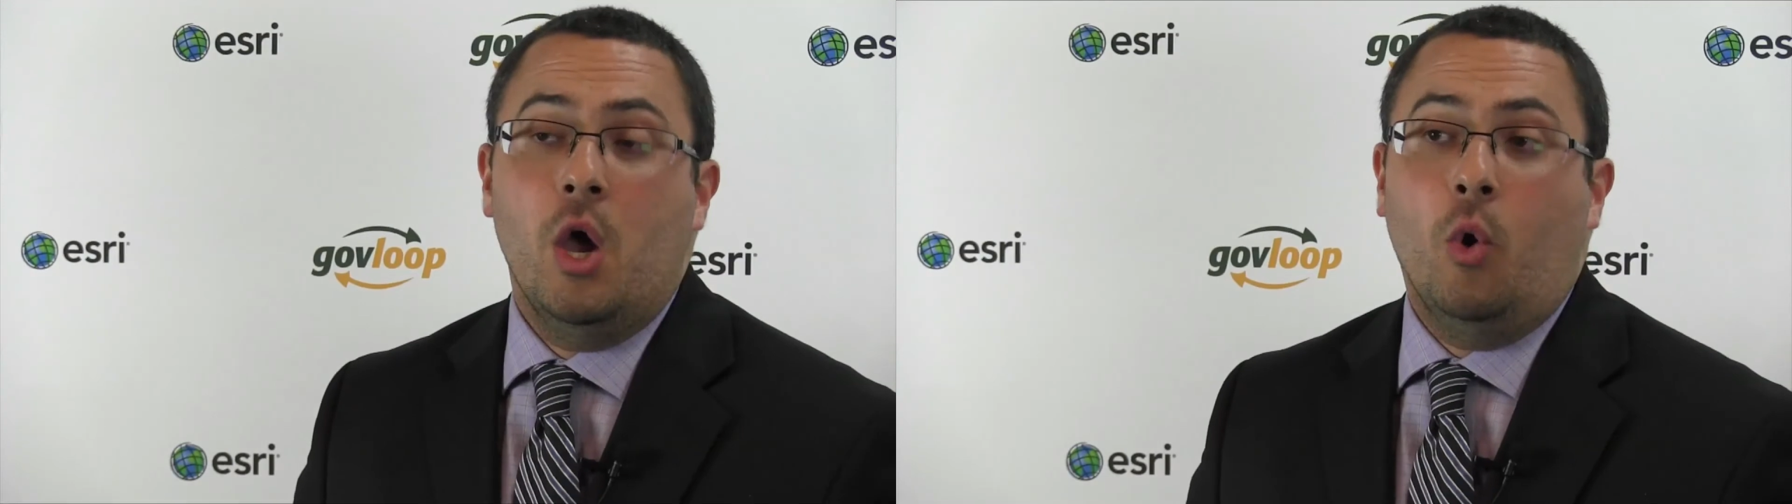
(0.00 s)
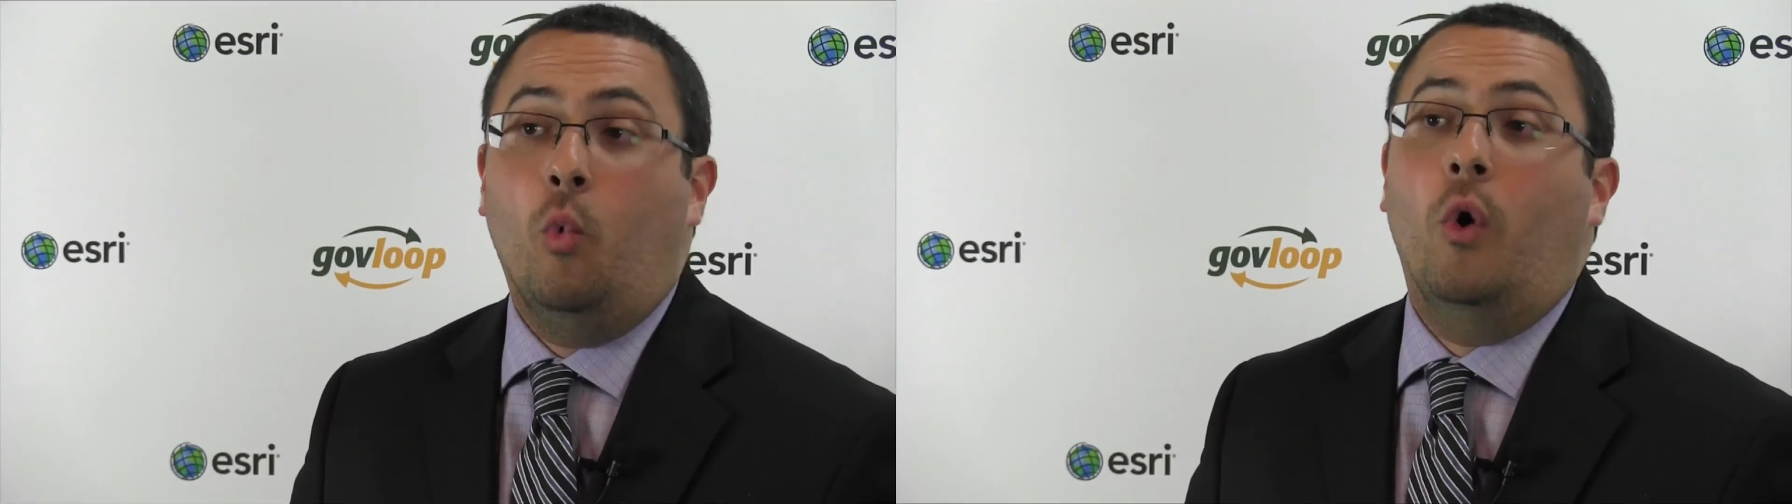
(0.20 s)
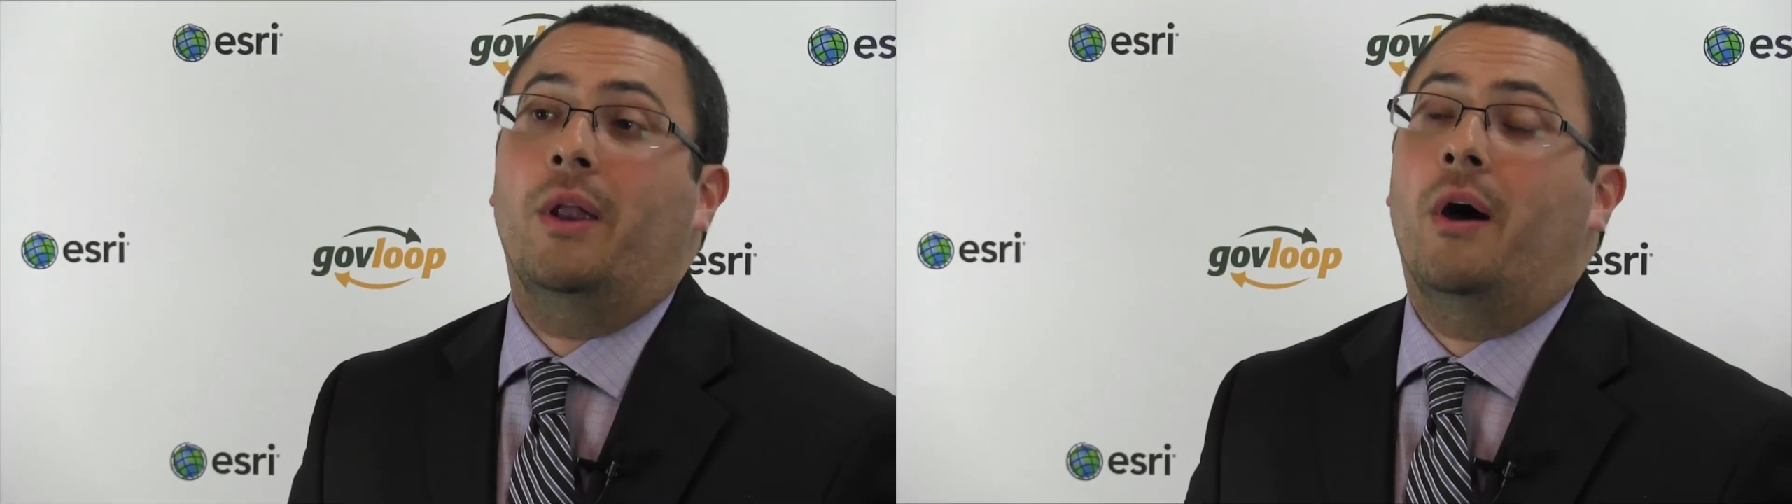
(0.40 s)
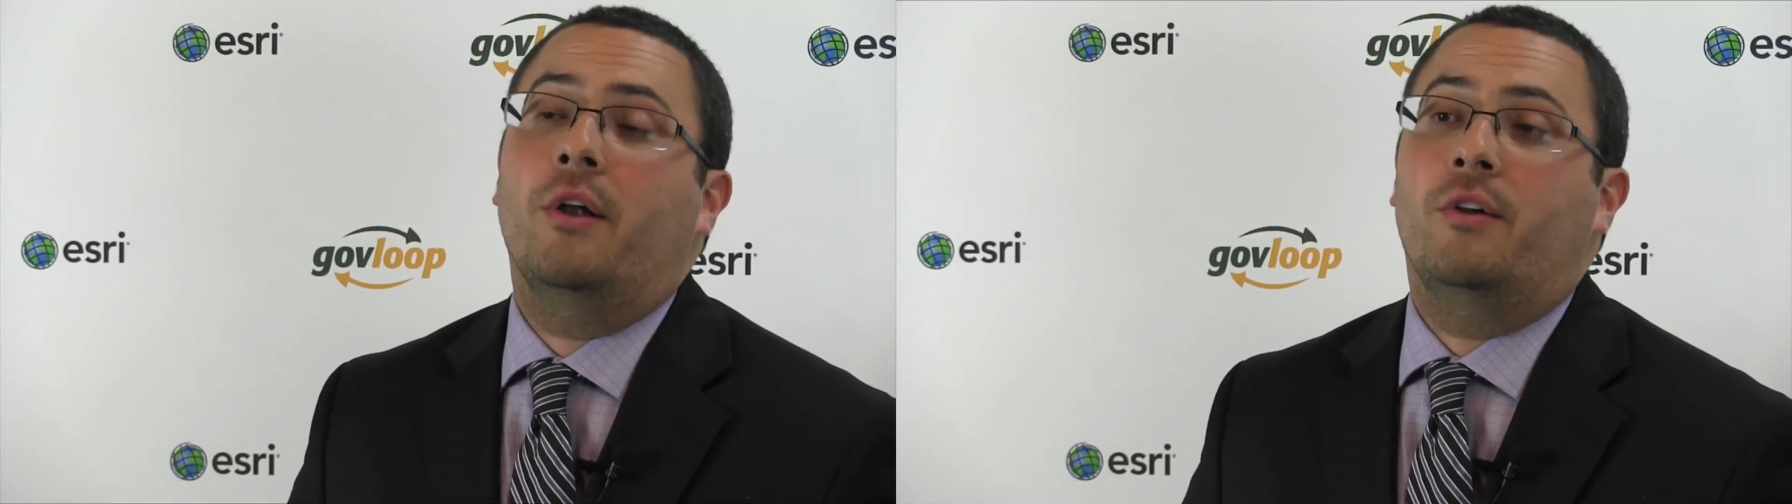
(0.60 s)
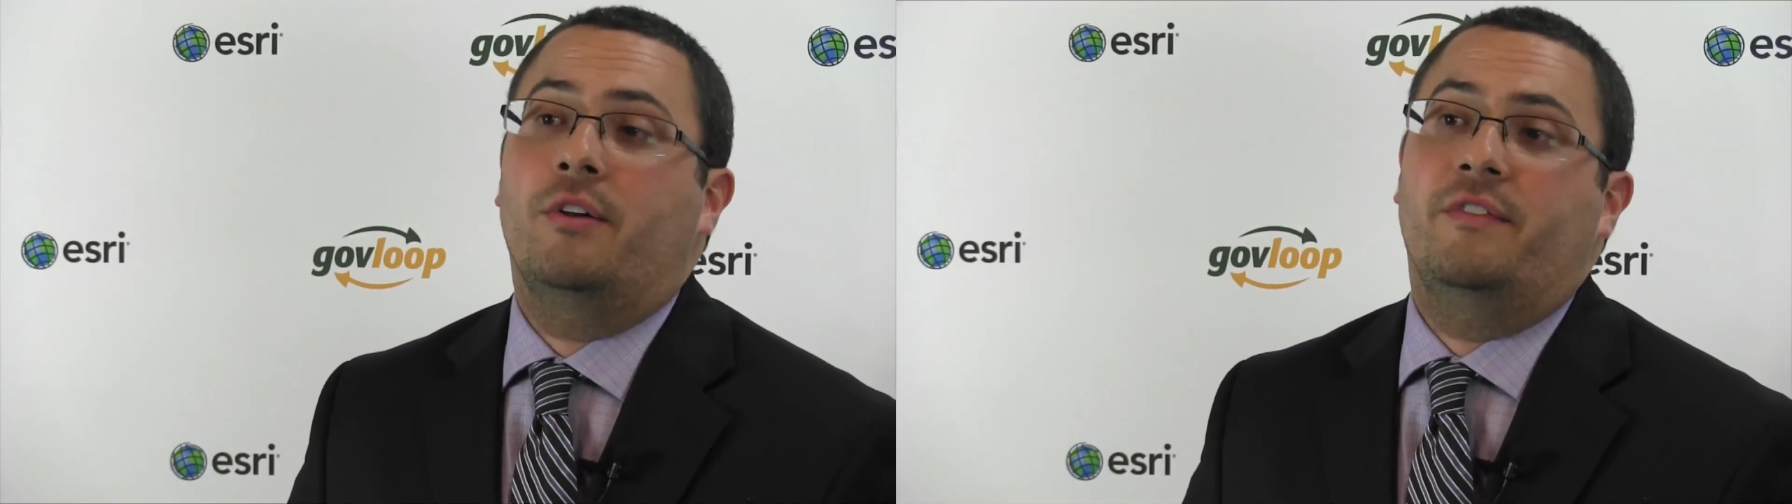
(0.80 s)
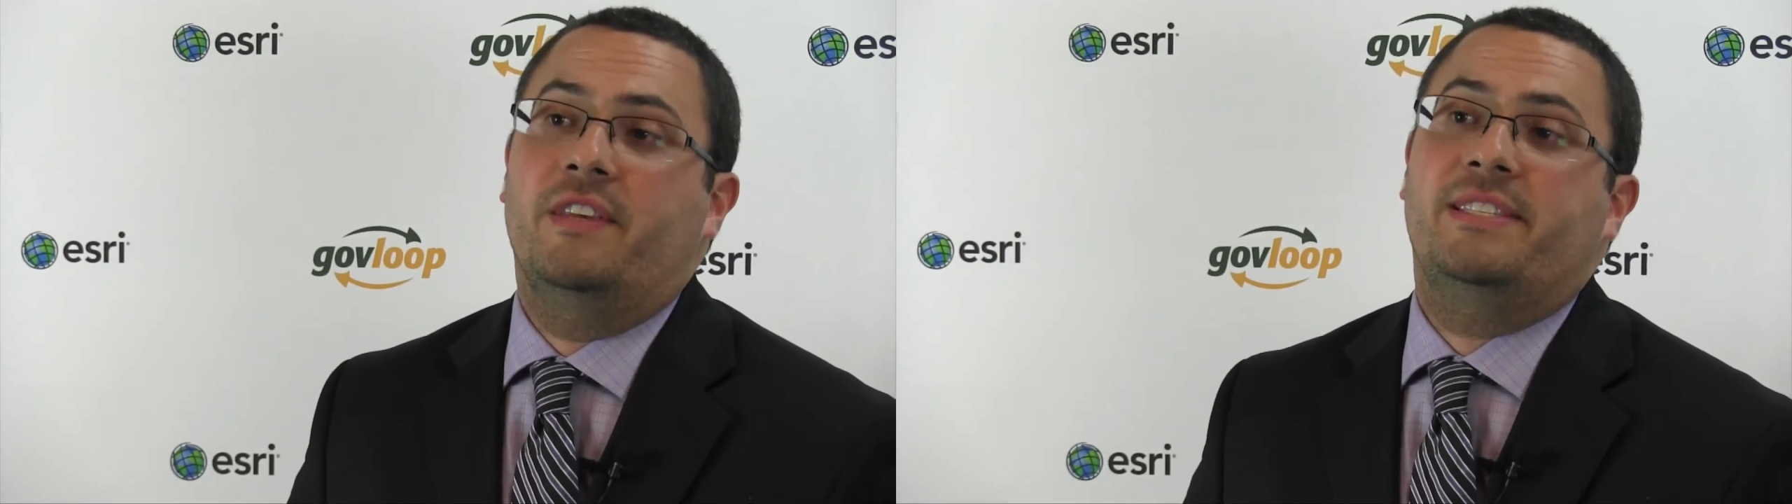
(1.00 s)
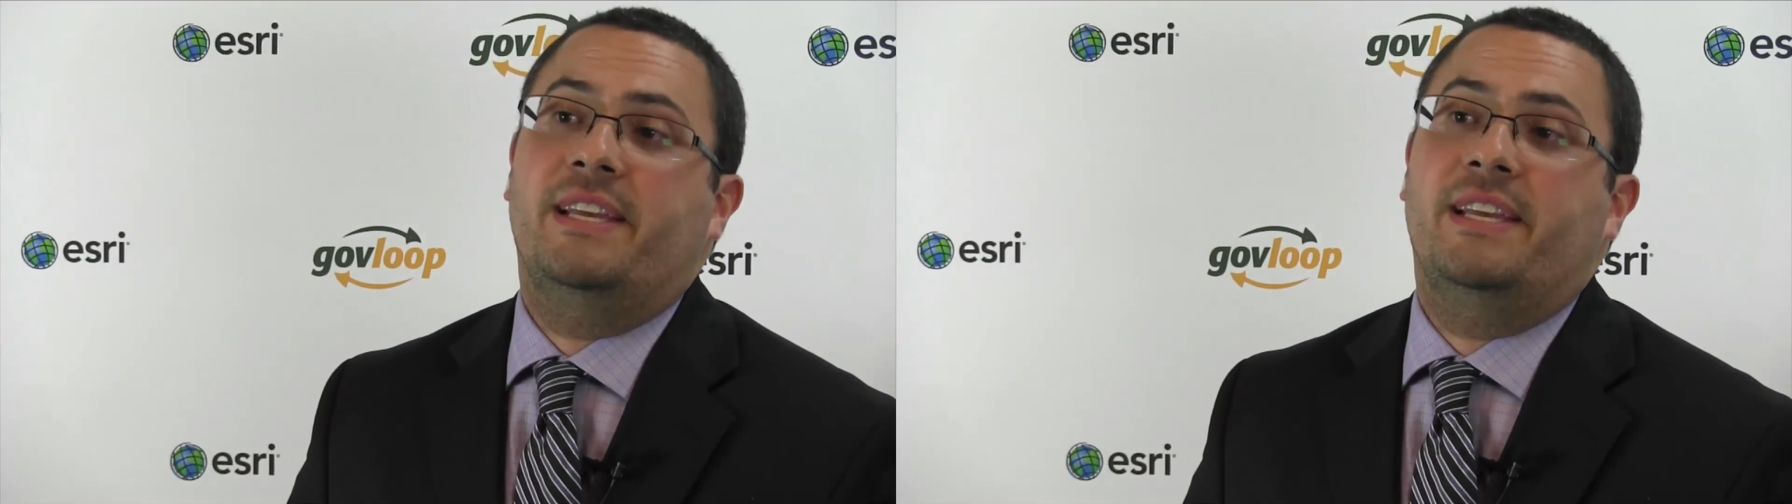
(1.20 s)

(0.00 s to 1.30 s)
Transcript: 100 of this